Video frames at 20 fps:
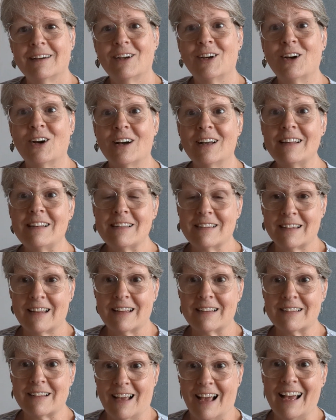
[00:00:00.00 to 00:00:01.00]
God
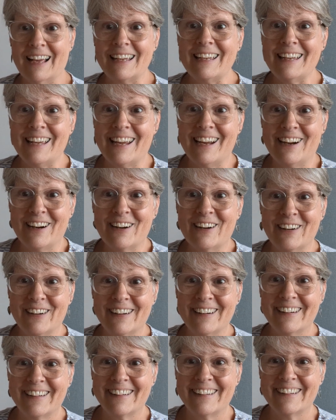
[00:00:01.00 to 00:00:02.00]
says, I care.
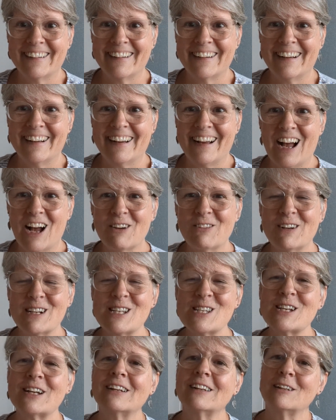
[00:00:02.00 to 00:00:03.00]
I
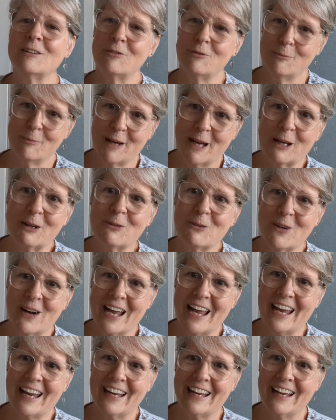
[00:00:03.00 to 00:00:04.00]
want you to live my
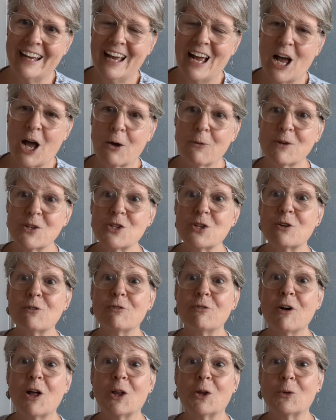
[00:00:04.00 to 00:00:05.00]
way. I want you to
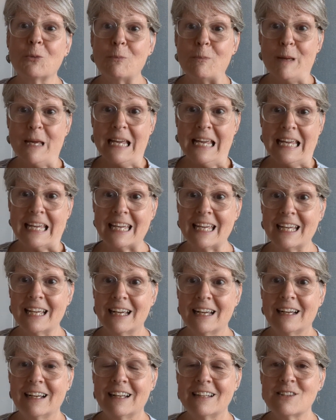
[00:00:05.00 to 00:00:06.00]
follow me
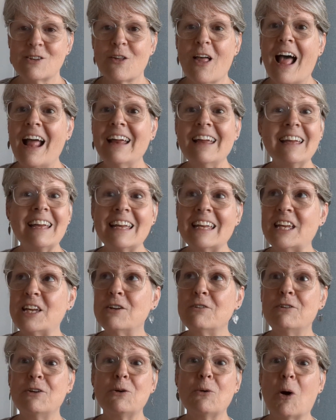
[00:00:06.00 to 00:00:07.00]
so I can
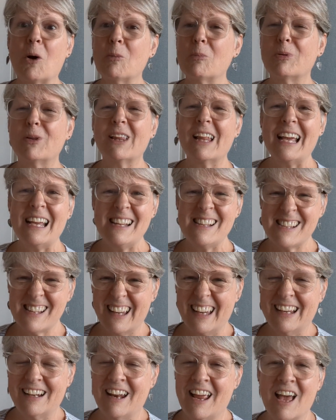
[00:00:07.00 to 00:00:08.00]
give you a place
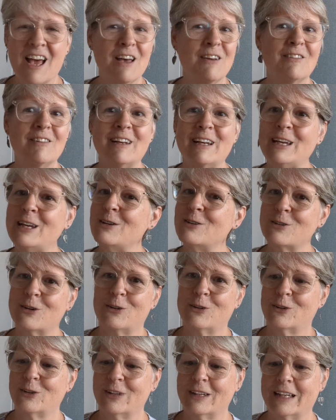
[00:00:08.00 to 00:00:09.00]
in heaven
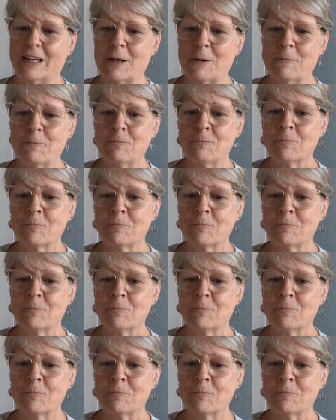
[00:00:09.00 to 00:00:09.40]
eternally.